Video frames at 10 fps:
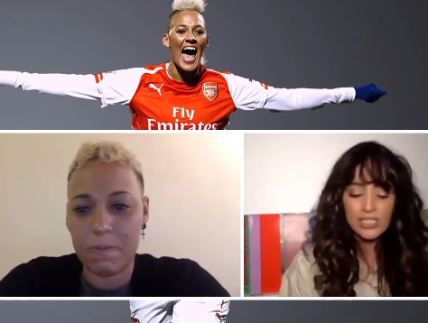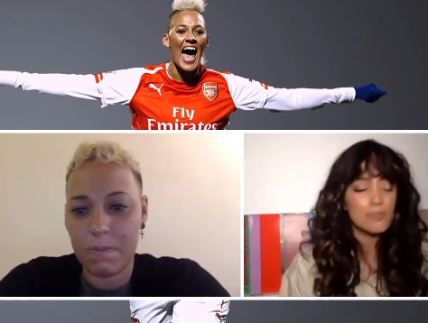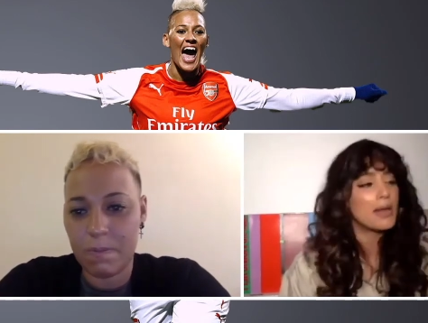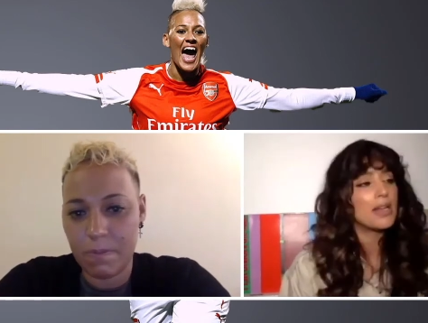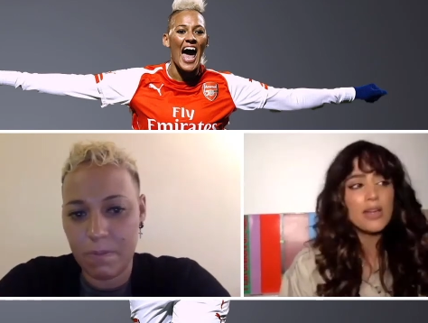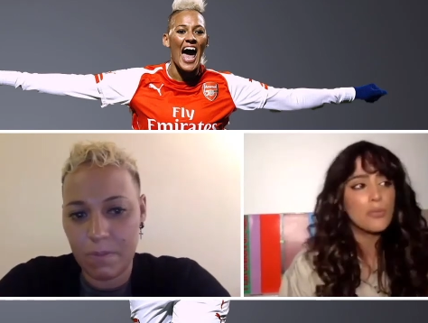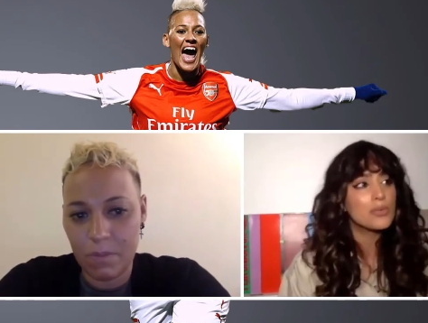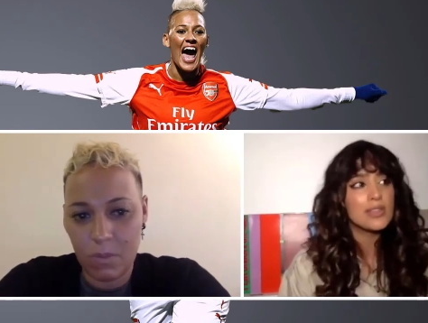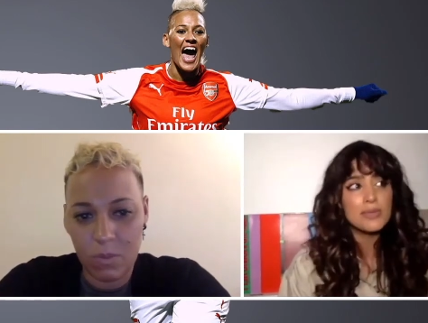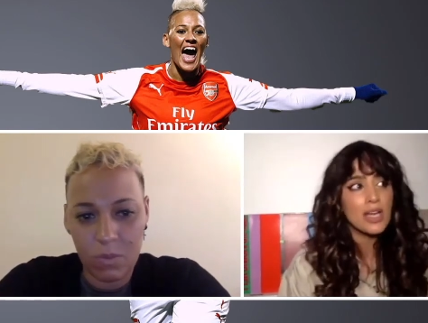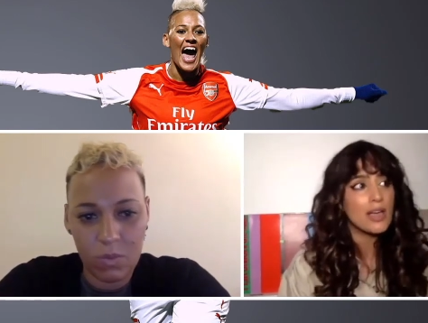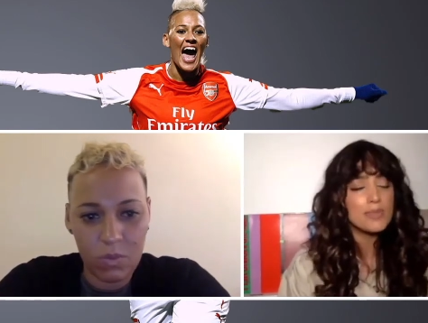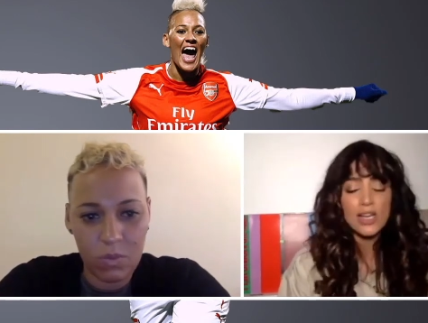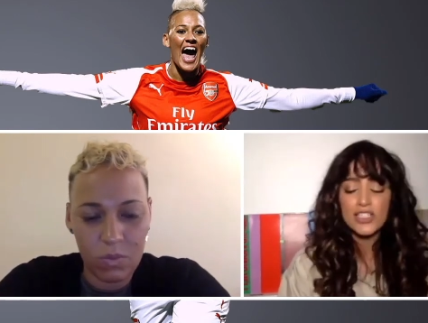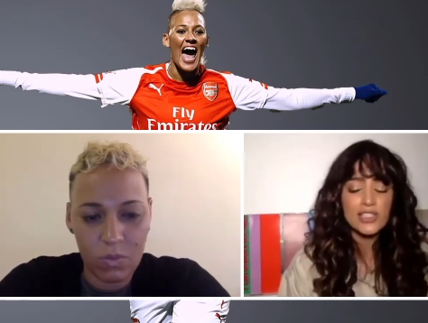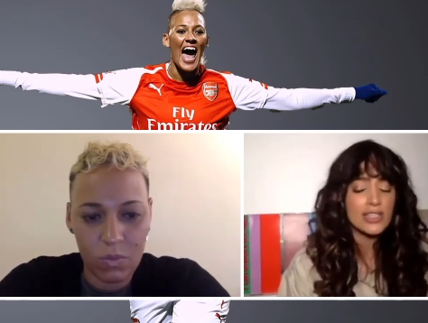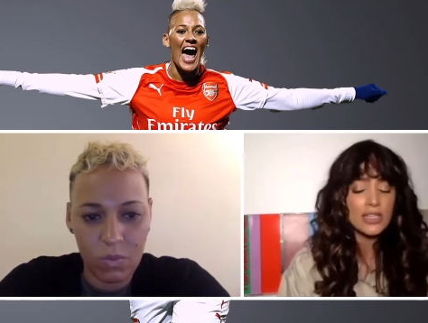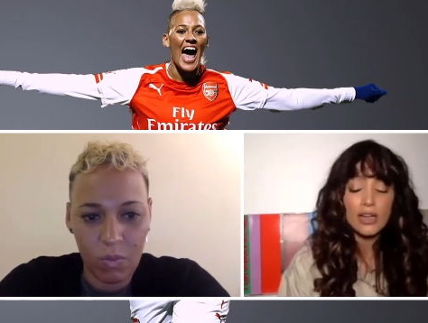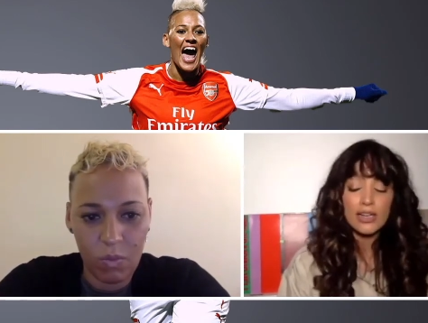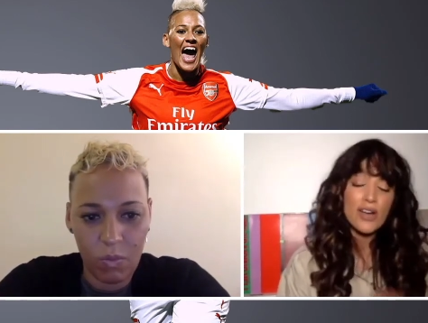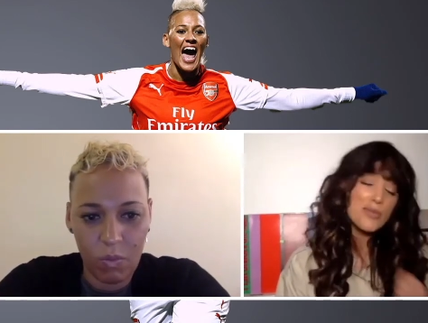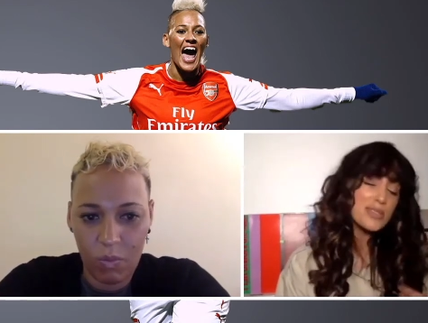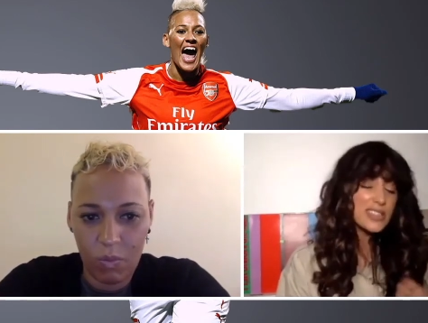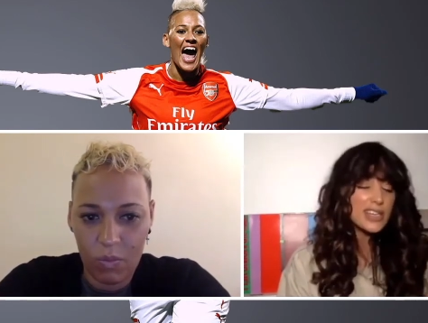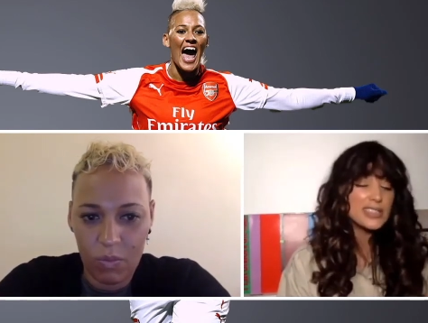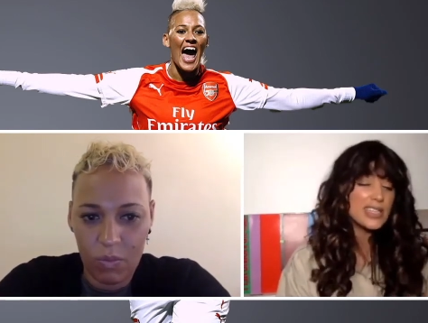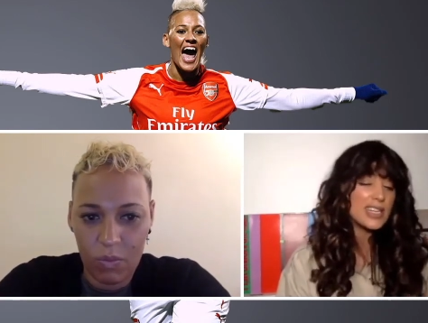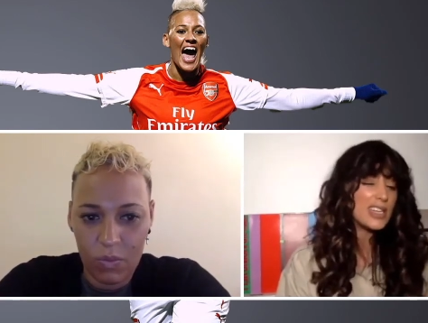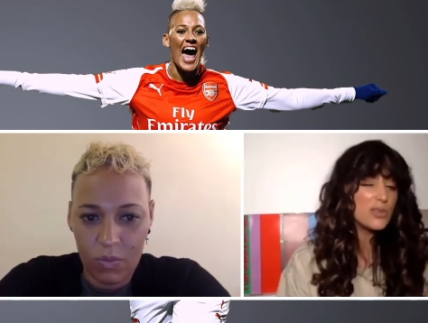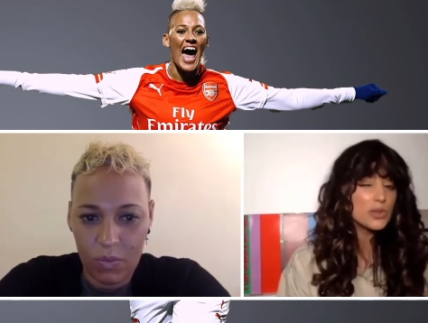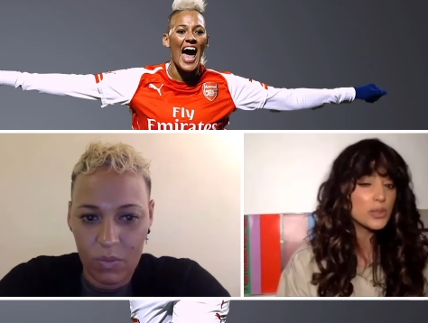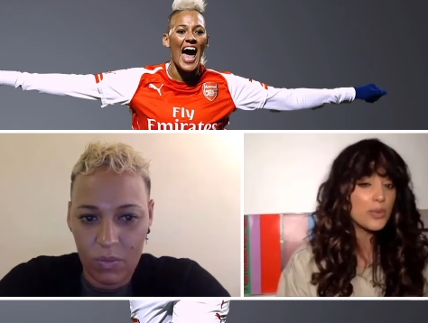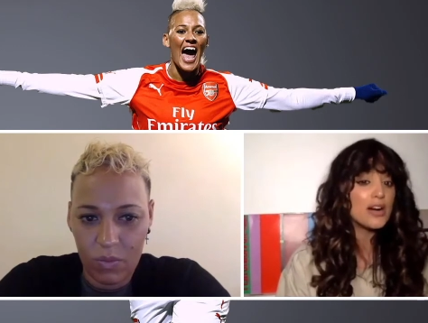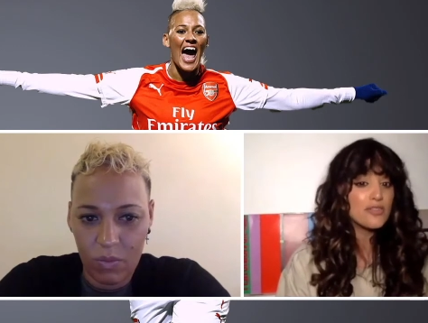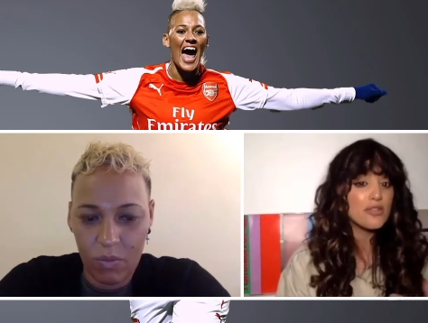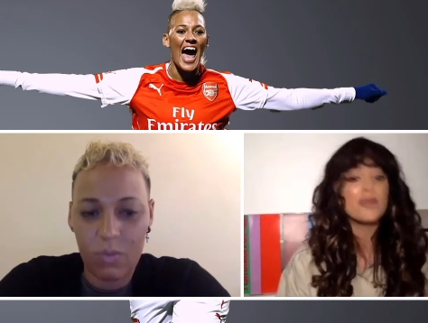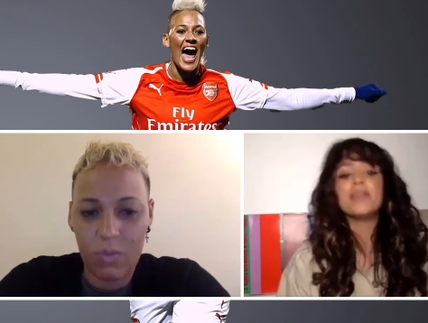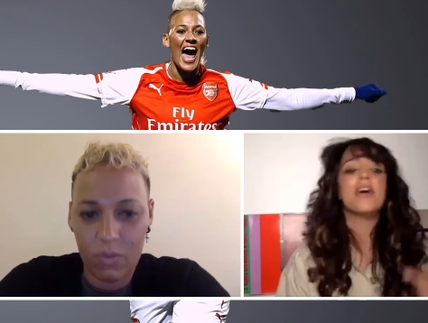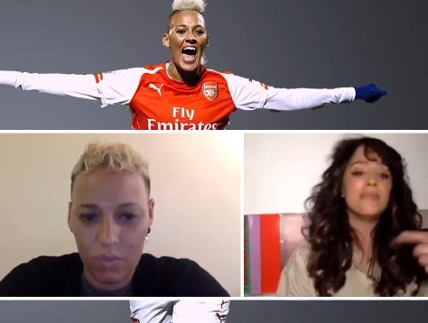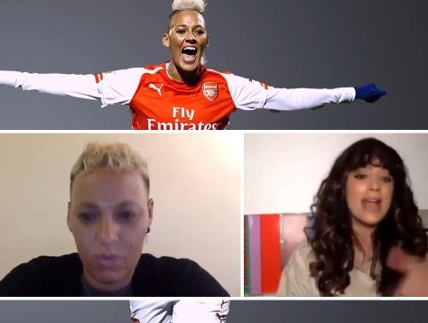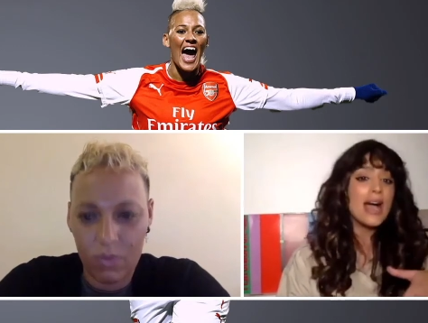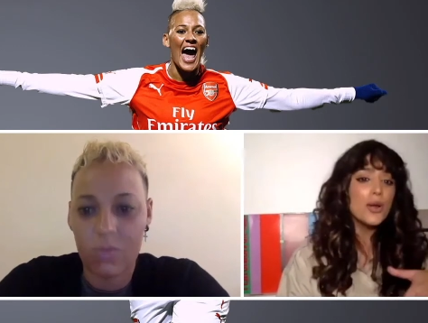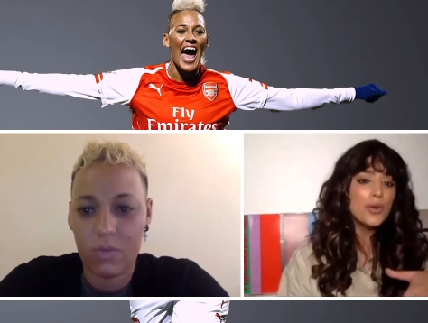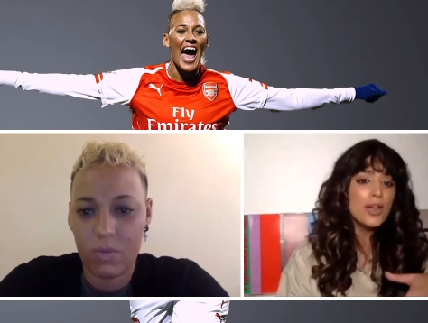Speaker 1: but like sometimes I just think, God, if I was 13 or 12 growing up now.